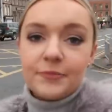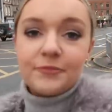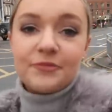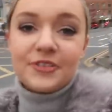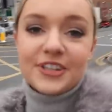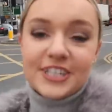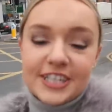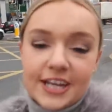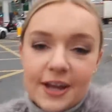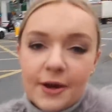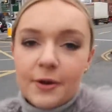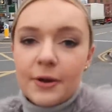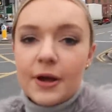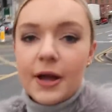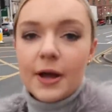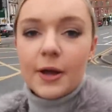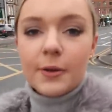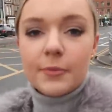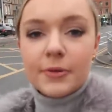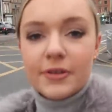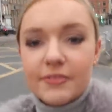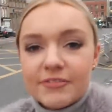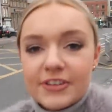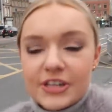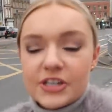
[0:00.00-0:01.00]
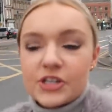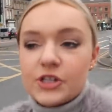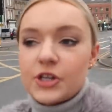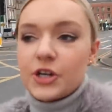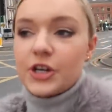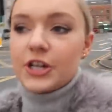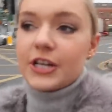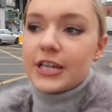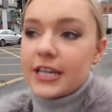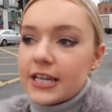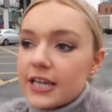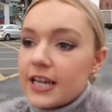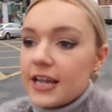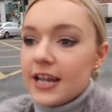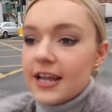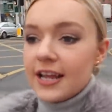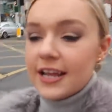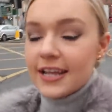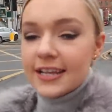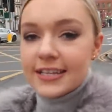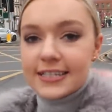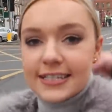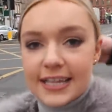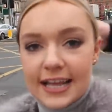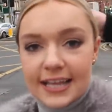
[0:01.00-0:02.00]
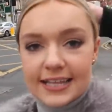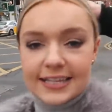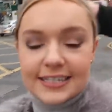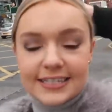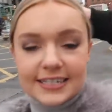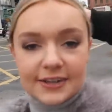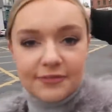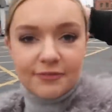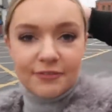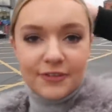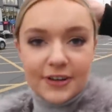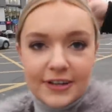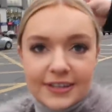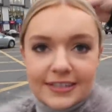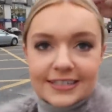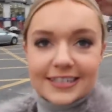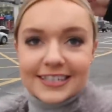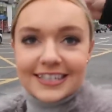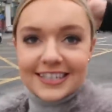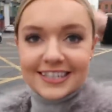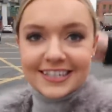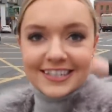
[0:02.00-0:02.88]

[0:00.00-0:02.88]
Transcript: video. I hope you've enjoyed slightly different